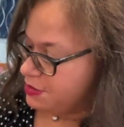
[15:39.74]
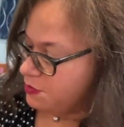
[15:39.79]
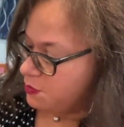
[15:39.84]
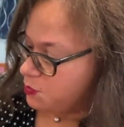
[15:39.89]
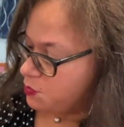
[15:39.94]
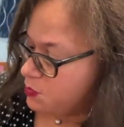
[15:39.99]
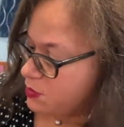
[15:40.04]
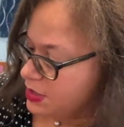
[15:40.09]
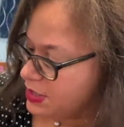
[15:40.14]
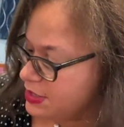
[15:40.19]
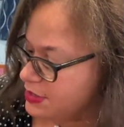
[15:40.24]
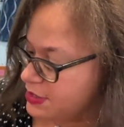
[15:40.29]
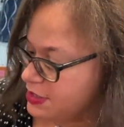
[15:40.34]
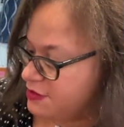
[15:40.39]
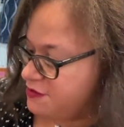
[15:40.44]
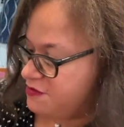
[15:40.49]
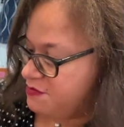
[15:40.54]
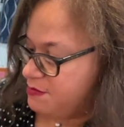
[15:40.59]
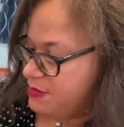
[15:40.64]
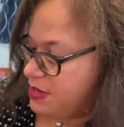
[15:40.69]
one
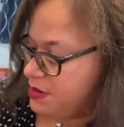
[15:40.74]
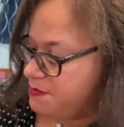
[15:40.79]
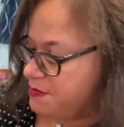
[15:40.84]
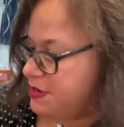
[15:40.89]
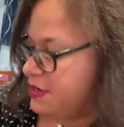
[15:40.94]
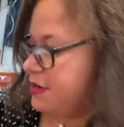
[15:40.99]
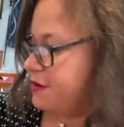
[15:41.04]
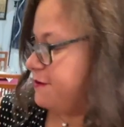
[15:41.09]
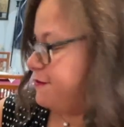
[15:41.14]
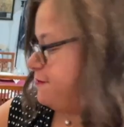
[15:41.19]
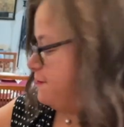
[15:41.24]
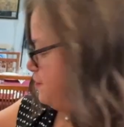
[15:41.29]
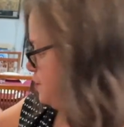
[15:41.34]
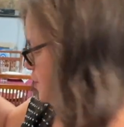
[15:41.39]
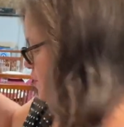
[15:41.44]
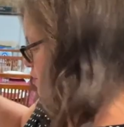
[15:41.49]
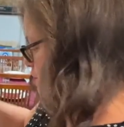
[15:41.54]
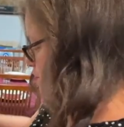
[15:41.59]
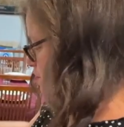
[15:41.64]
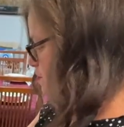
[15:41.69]
of maybe a
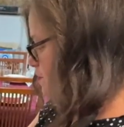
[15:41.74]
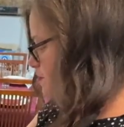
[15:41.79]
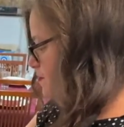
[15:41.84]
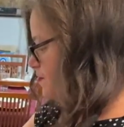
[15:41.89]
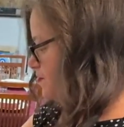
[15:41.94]
few